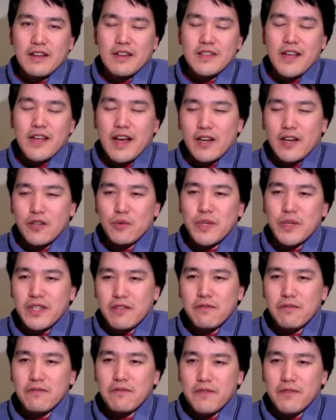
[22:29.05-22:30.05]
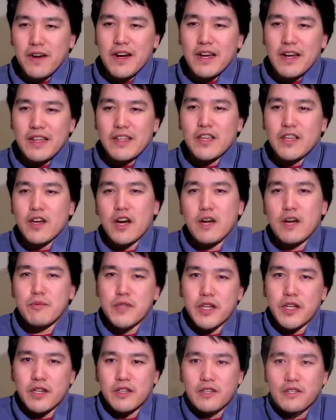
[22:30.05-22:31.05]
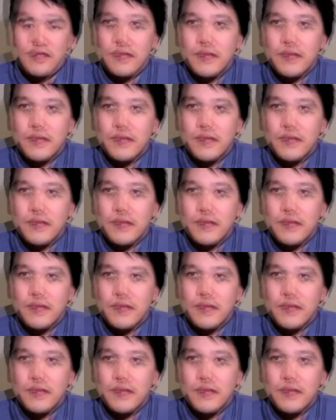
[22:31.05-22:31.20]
Is how do we define the object?